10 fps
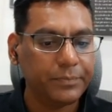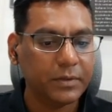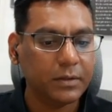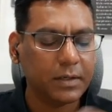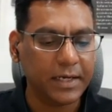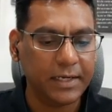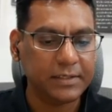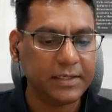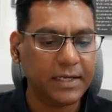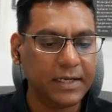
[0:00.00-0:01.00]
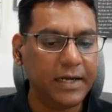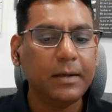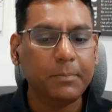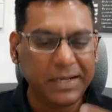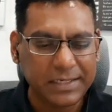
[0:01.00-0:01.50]
right hand side.
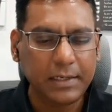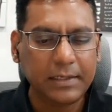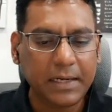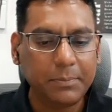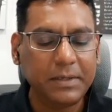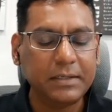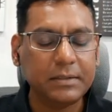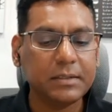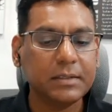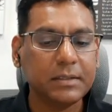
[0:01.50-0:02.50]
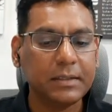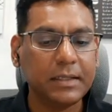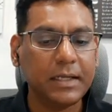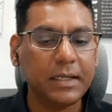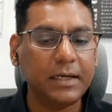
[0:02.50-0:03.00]
Basically that means
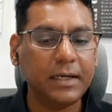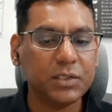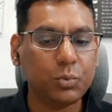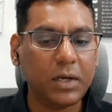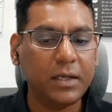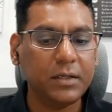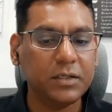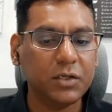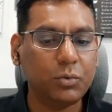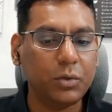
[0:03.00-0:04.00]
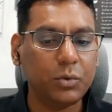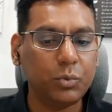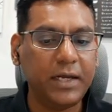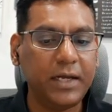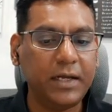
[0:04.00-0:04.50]
that x plus y is equal to
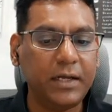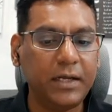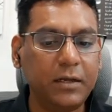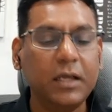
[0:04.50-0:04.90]
18.